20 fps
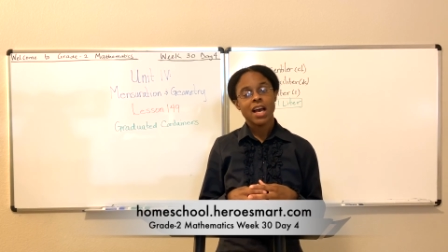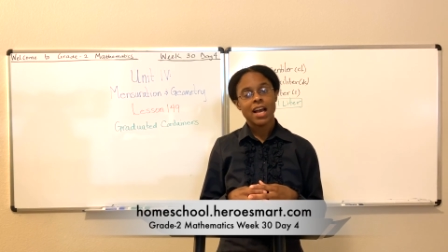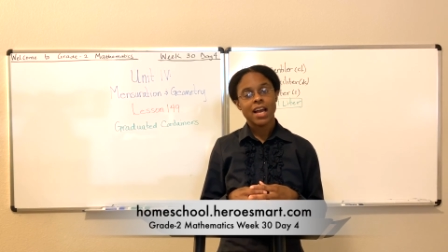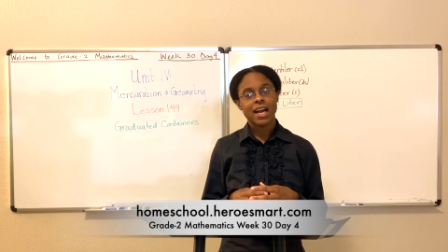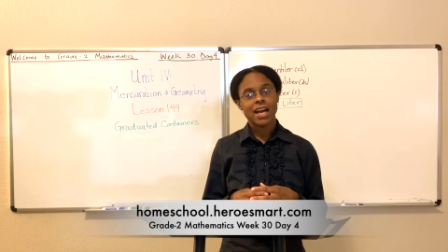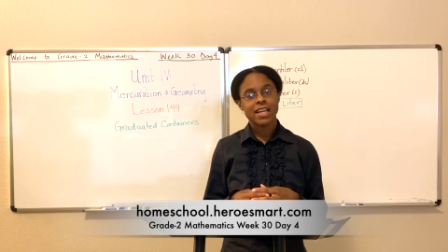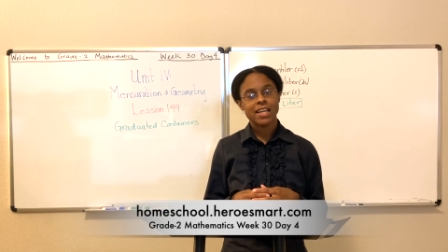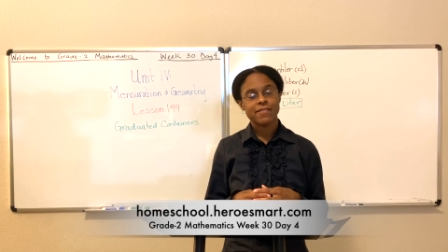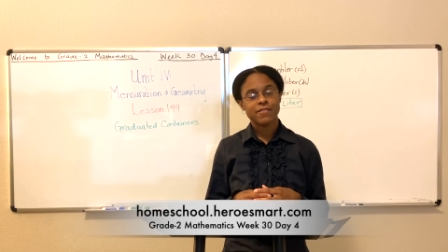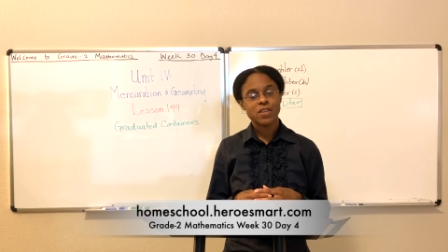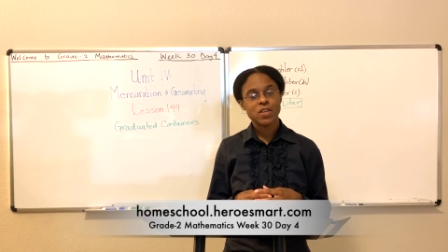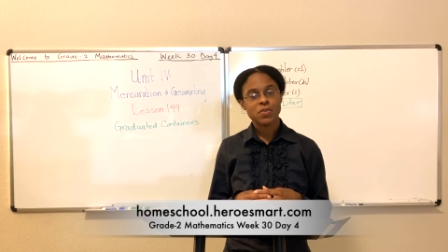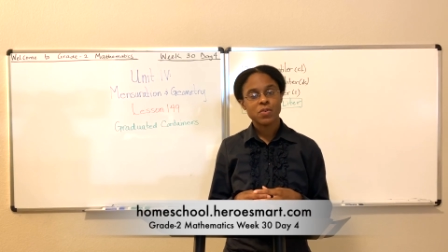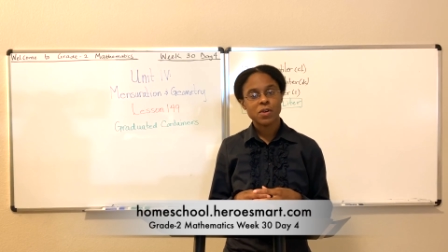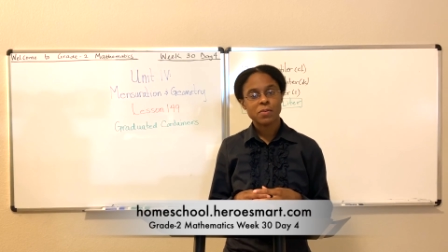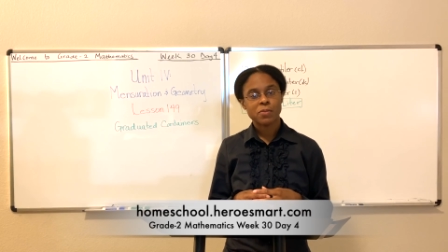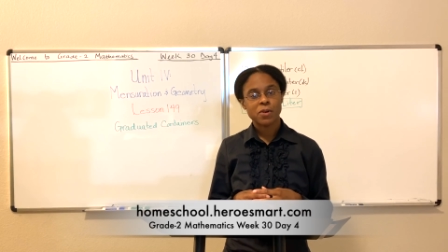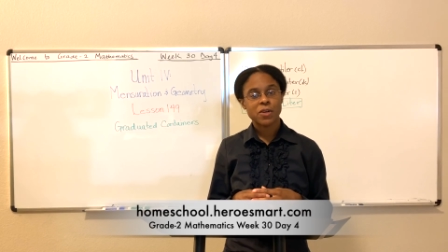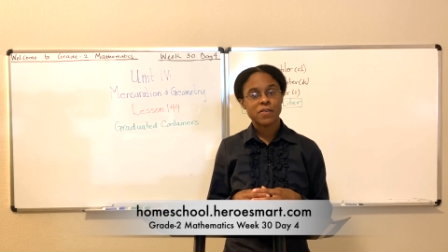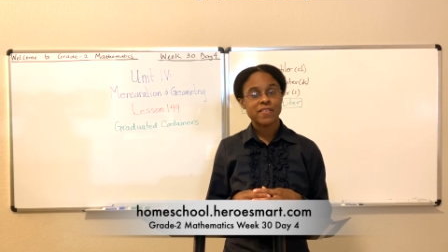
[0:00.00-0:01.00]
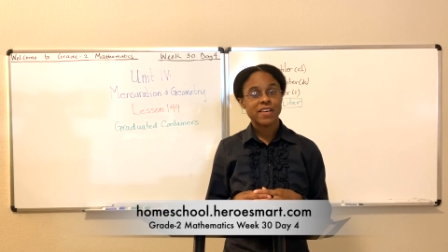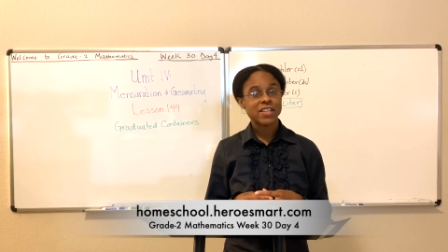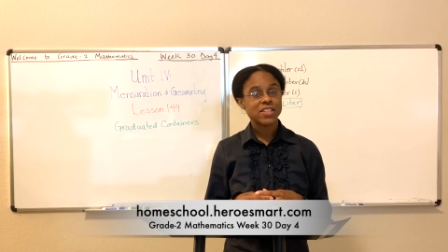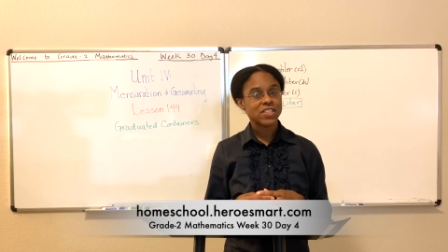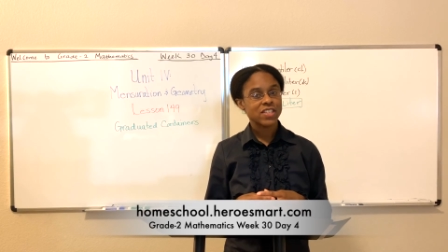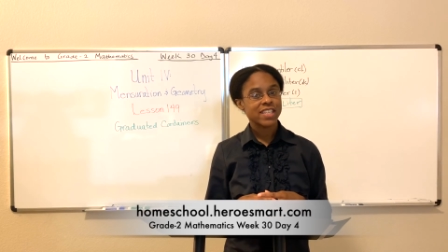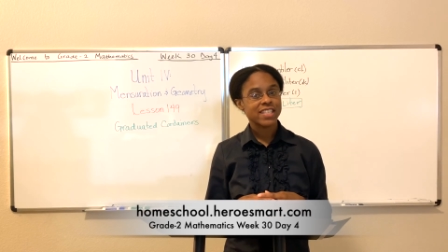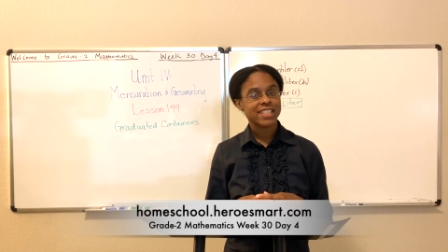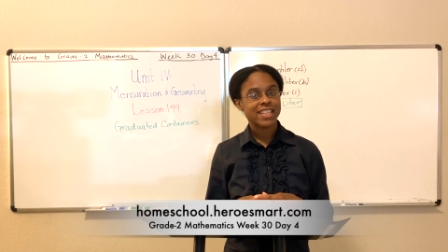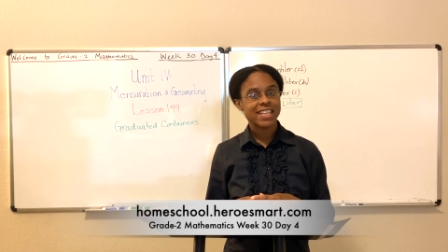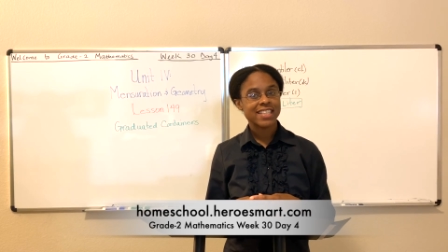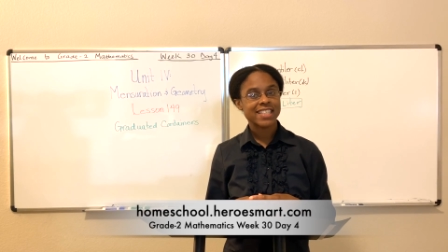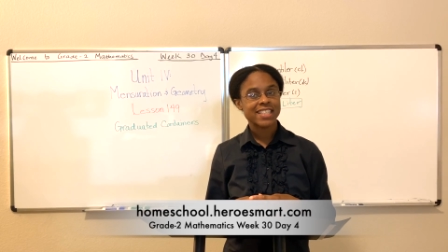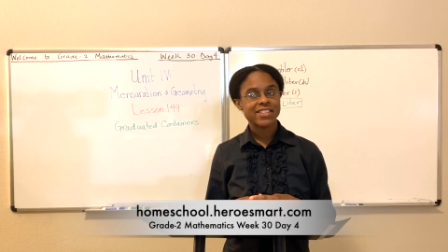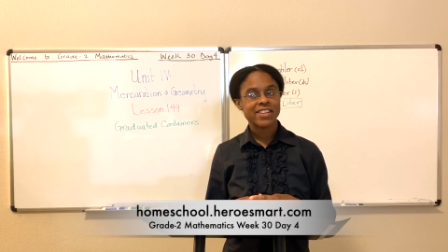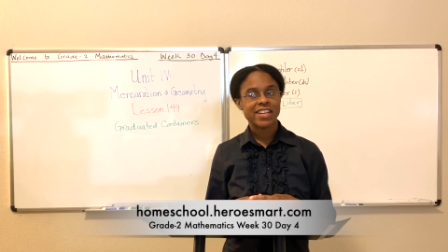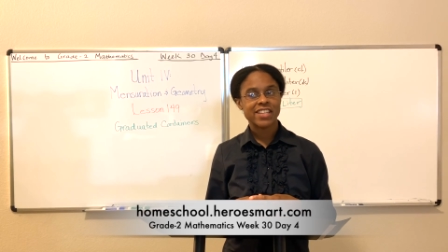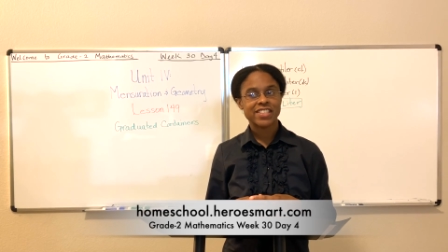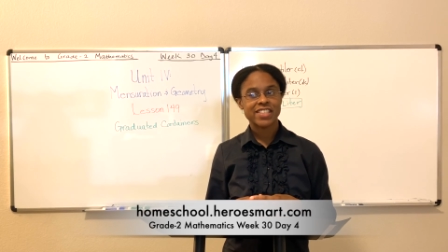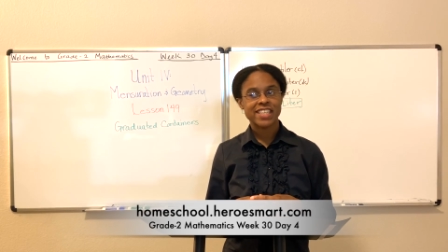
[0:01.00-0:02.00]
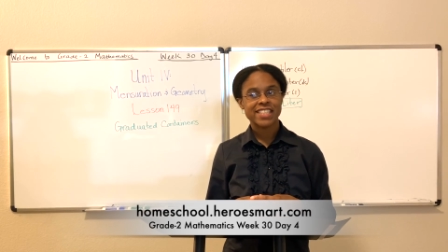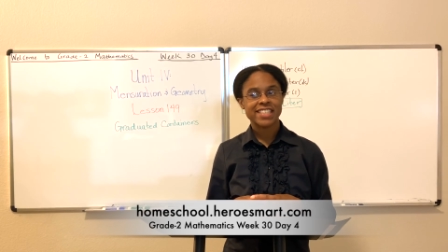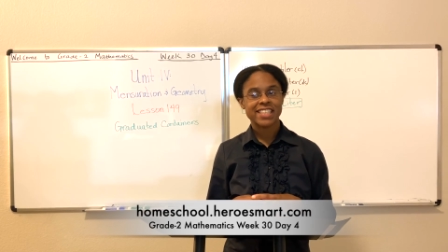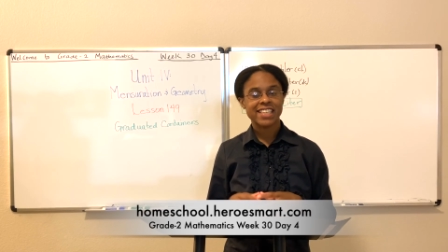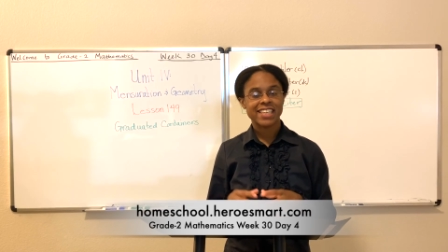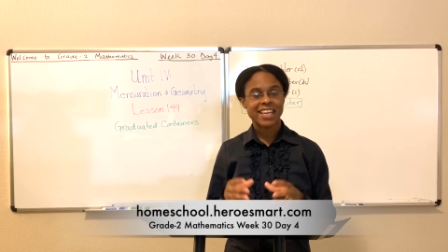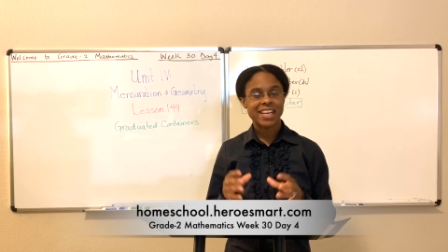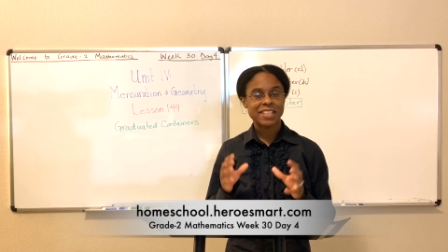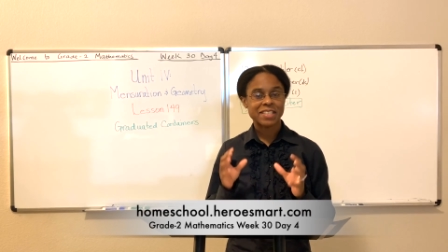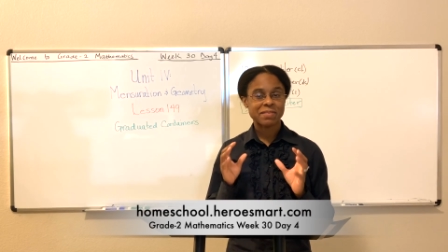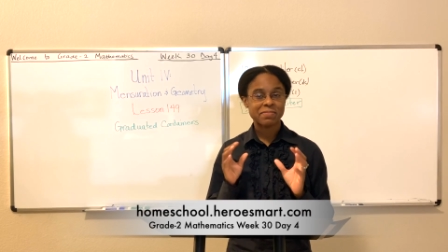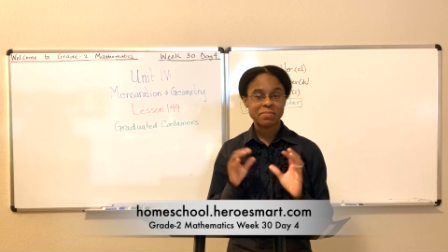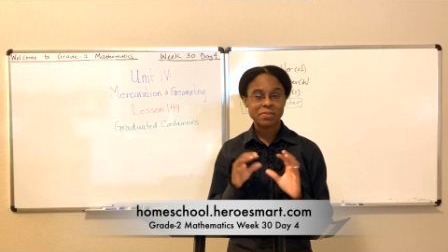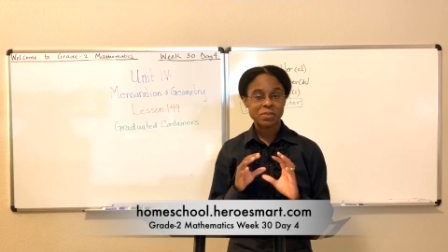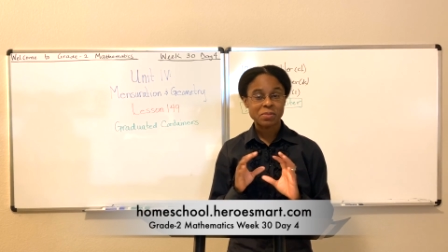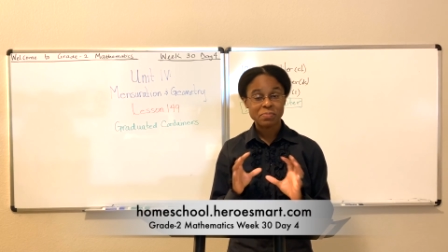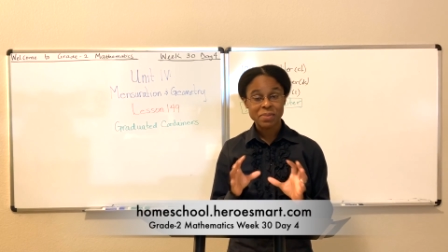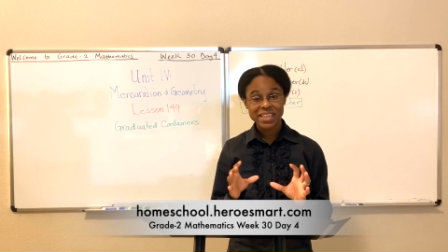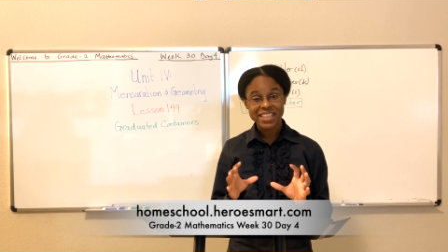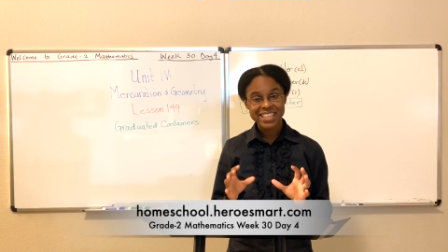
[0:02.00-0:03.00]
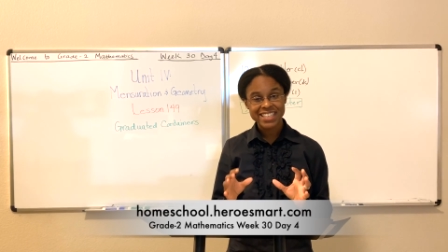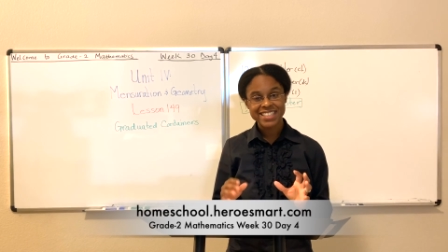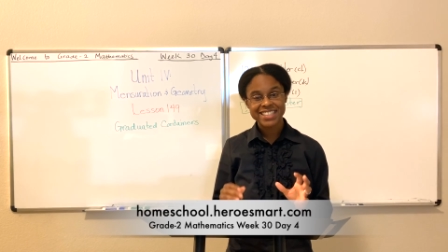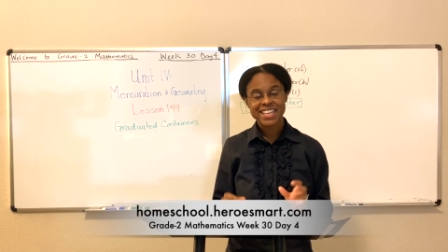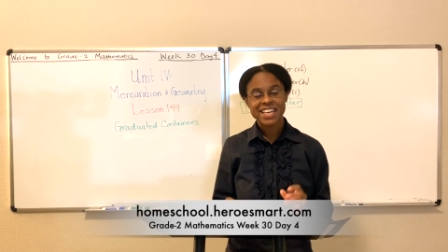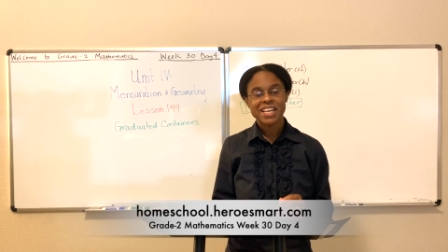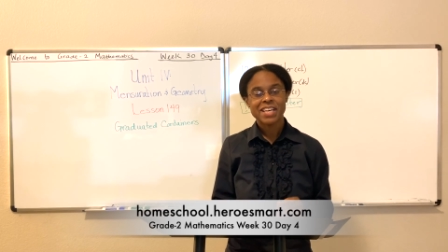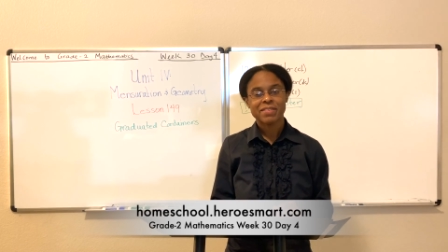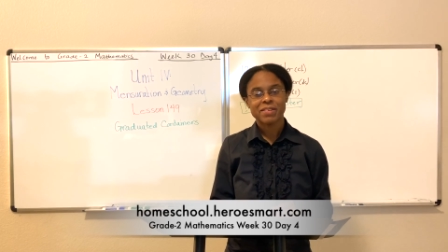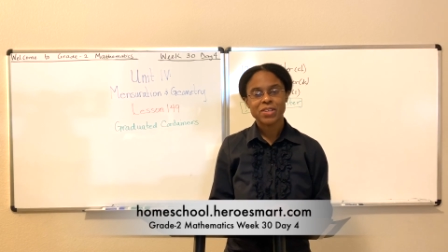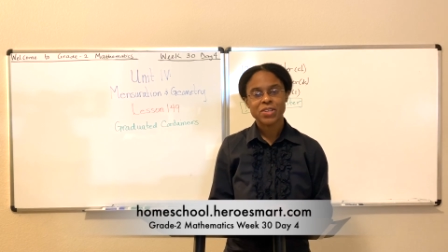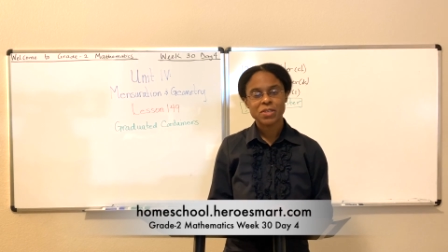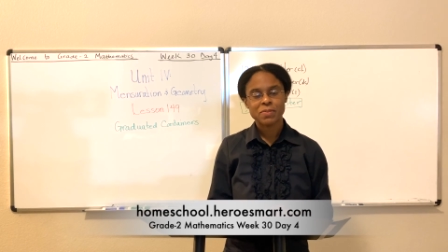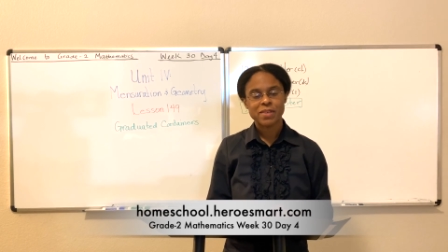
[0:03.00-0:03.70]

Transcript: And if you were a part of yesterday's lesson, you had a chance to look at some little buckets. We're going